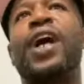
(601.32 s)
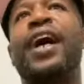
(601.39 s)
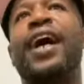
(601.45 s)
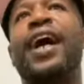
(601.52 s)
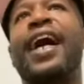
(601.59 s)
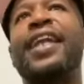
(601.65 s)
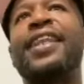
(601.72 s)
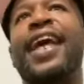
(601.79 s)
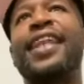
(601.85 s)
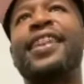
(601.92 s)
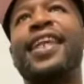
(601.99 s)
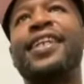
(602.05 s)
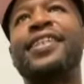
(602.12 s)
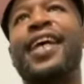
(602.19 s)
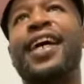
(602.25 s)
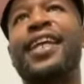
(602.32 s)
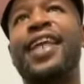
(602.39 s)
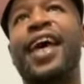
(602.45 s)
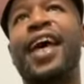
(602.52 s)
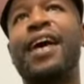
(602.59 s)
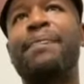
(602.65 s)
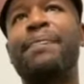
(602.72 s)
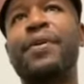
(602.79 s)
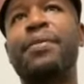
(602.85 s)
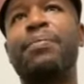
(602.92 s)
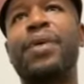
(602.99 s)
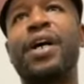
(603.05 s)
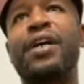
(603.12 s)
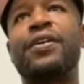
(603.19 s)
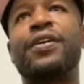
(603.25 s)
I think that happened
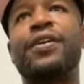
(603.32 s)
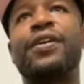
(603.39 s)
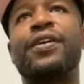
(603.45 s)
about